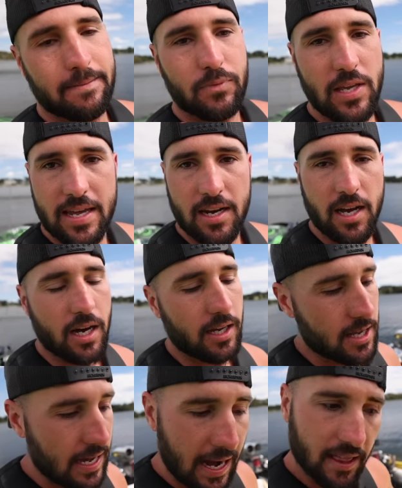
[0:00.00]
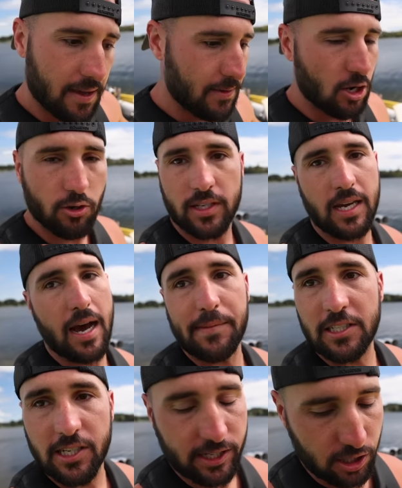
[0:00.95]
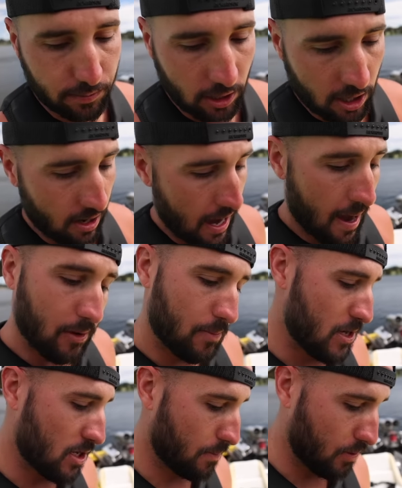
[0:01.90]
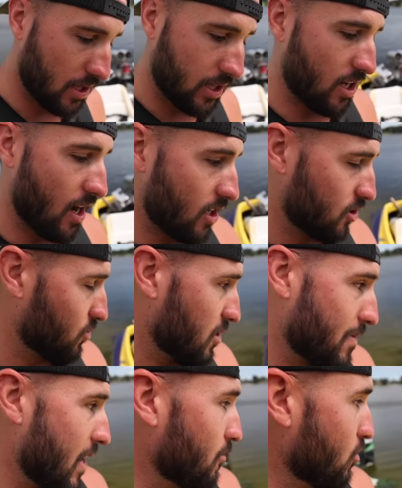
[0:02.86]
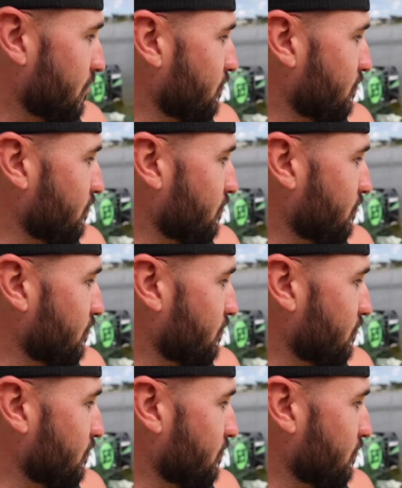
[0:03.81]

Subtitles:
then you gotta let me know in the comment section below. I'm gonna be completely honest with you, man.